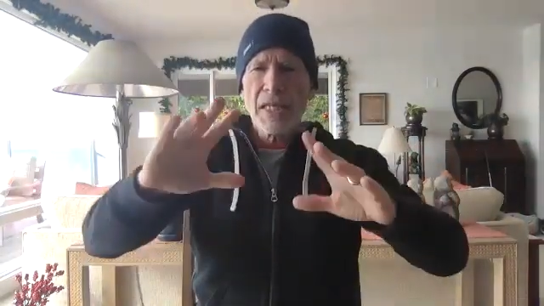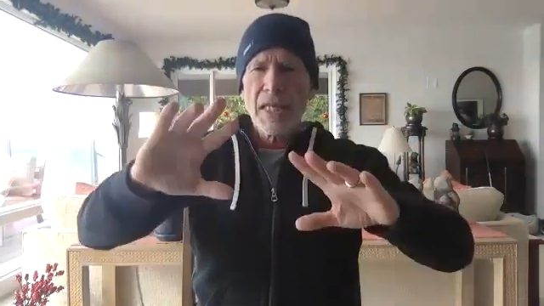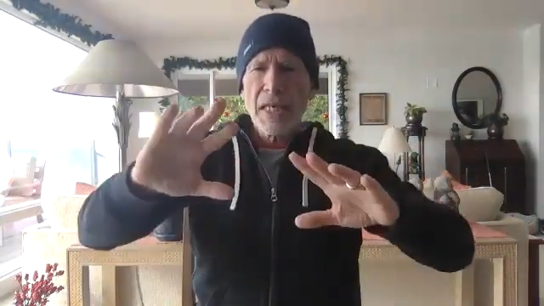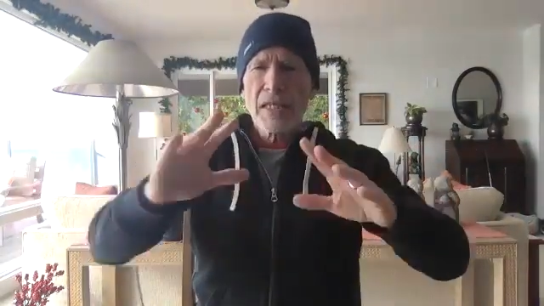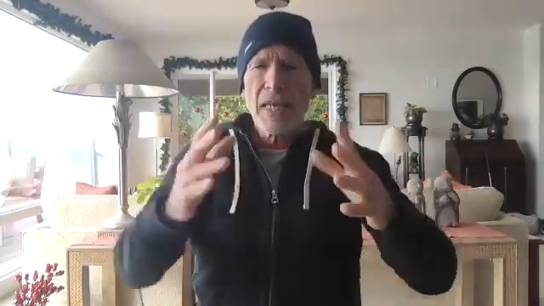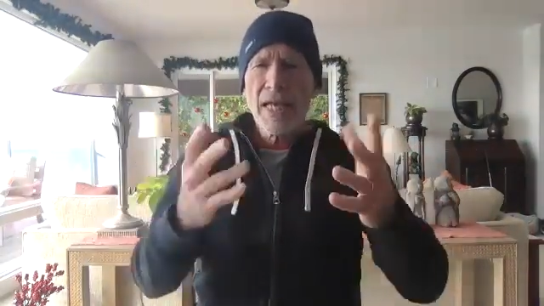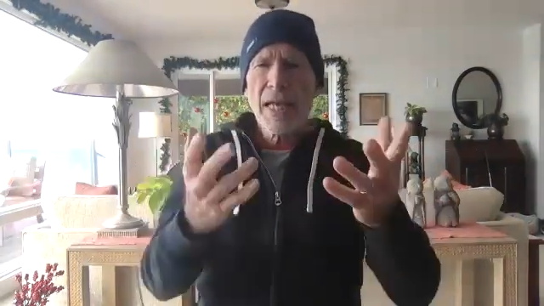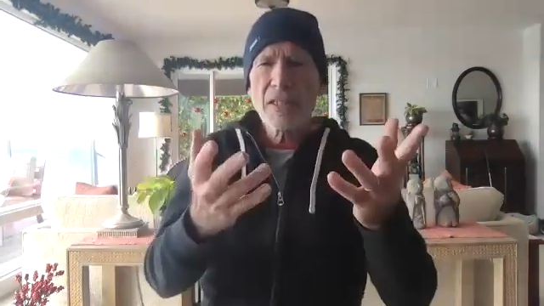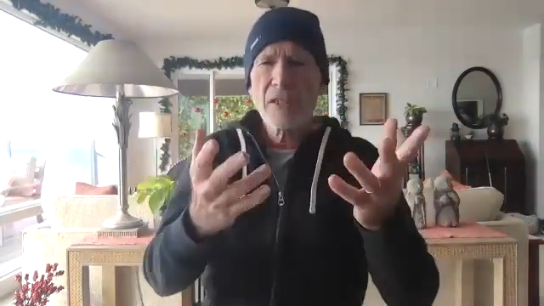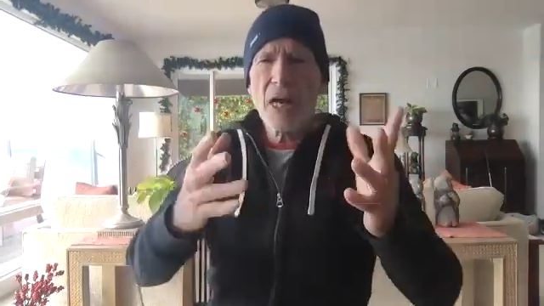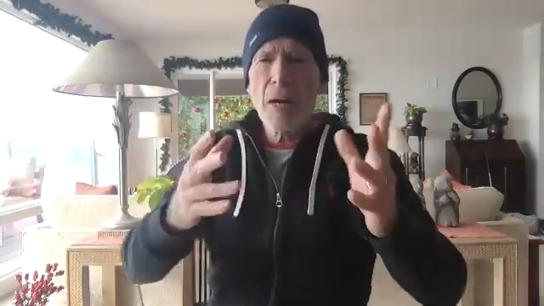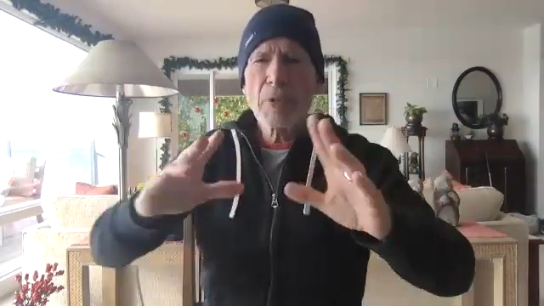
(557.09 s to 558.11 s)
again the hands
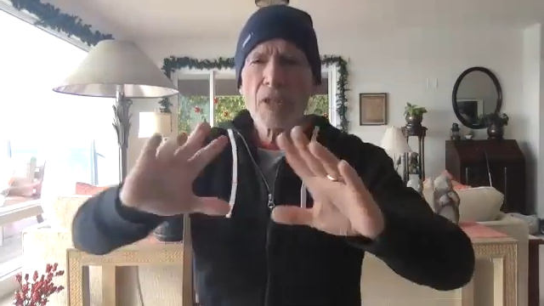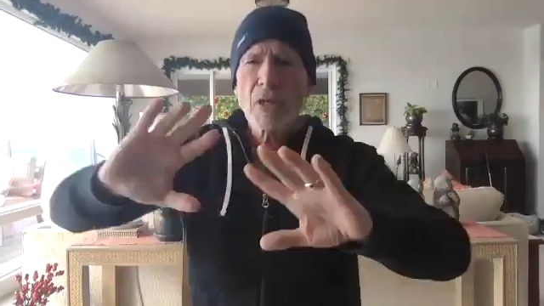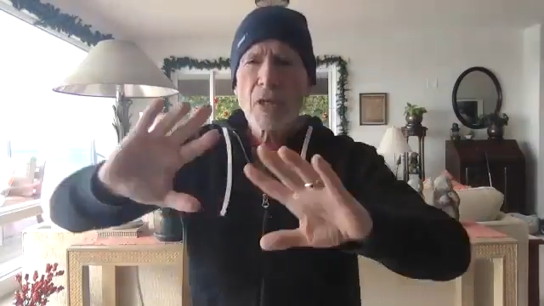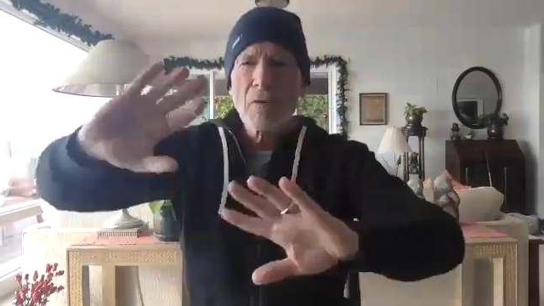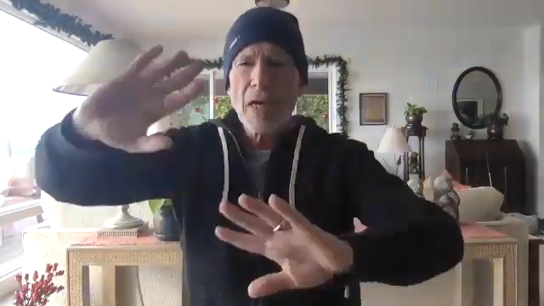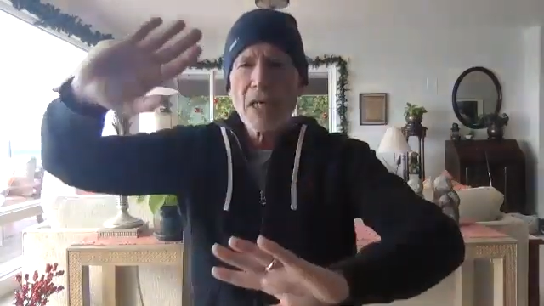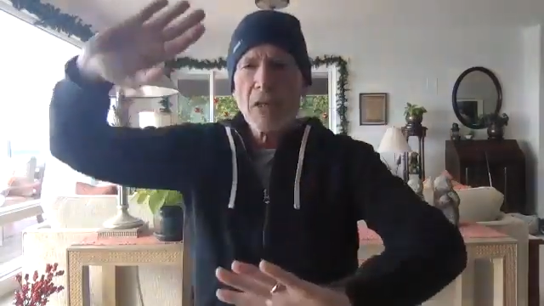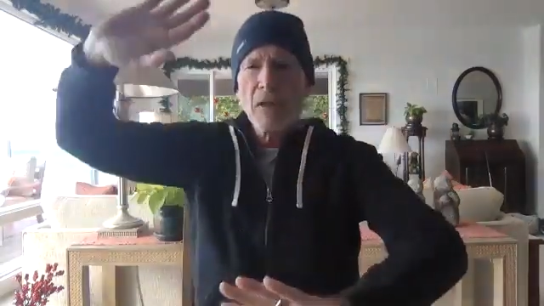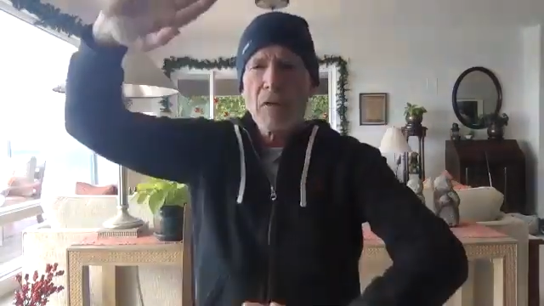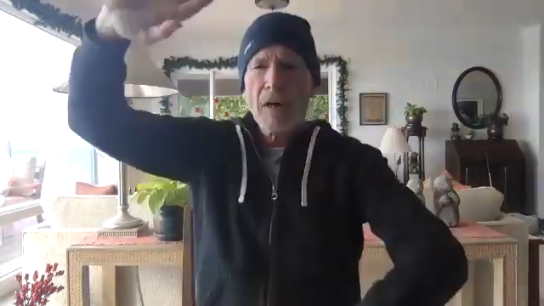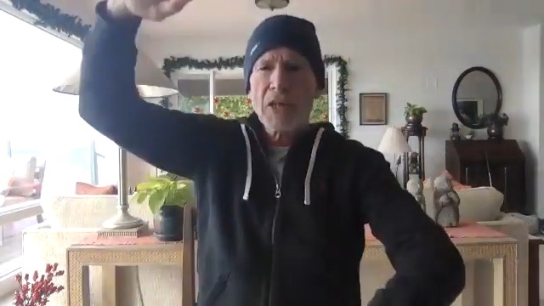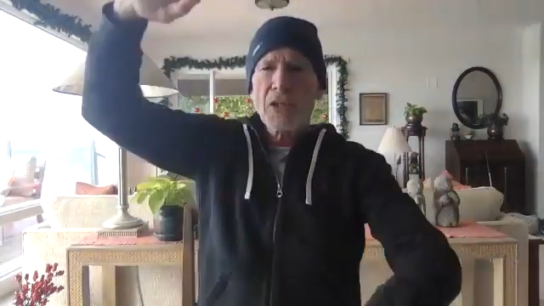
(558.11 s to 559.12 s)
in opposite
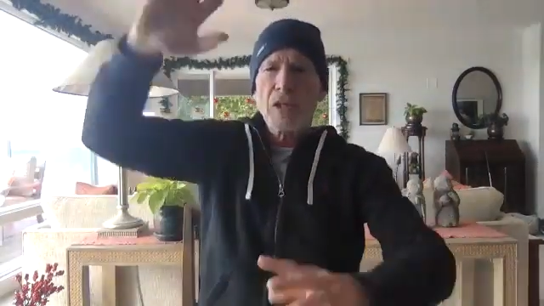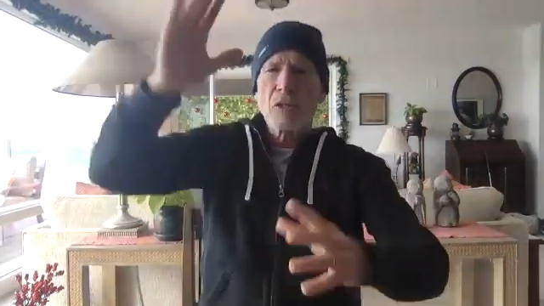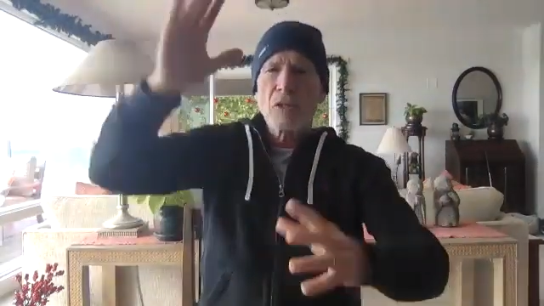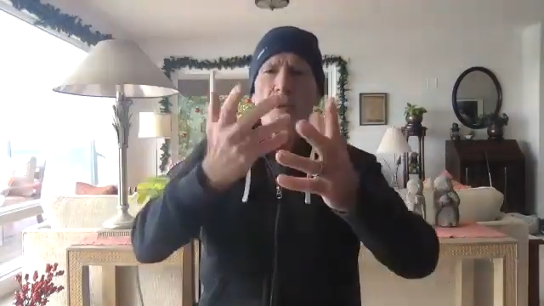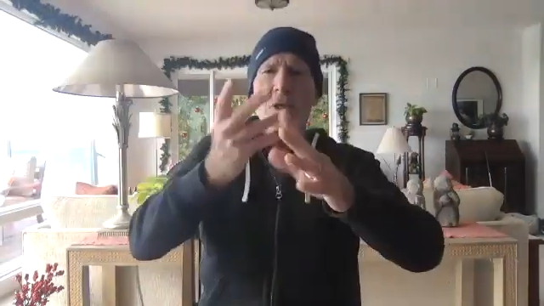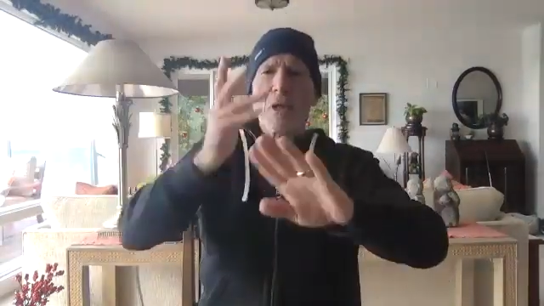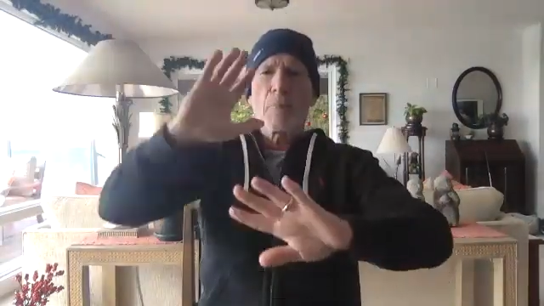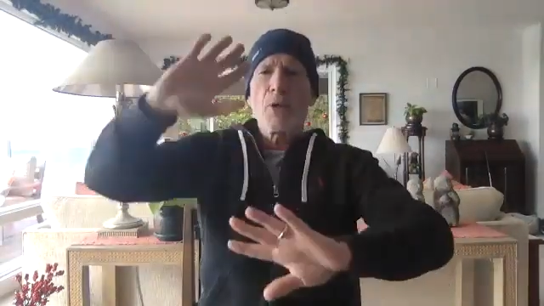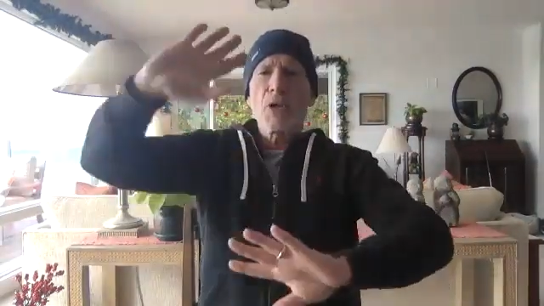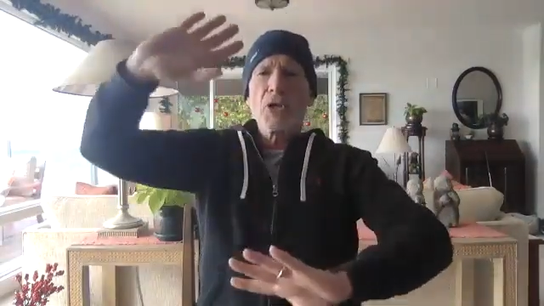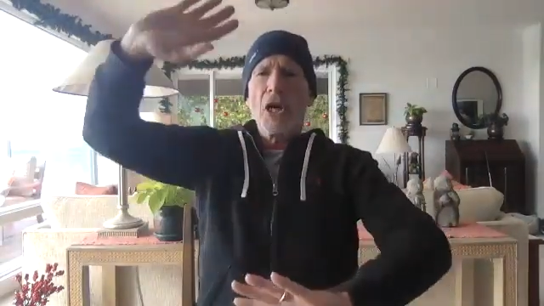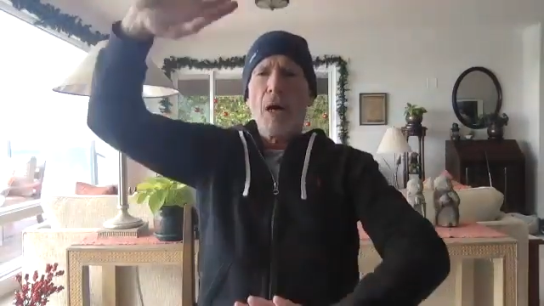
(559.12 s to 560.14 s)
directions. We're going to
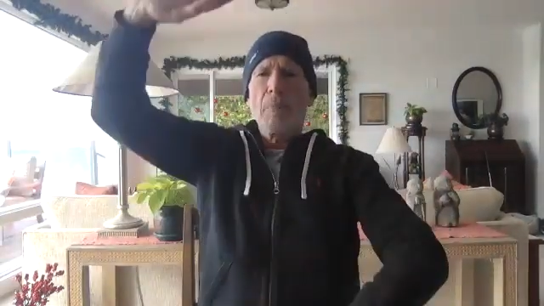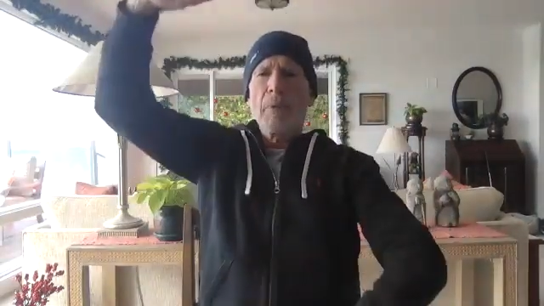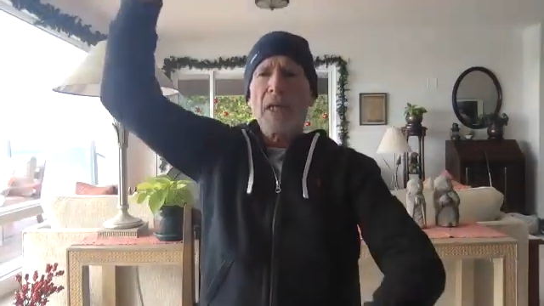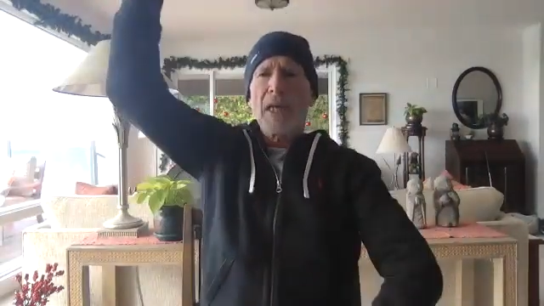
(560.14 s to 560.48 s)
push up and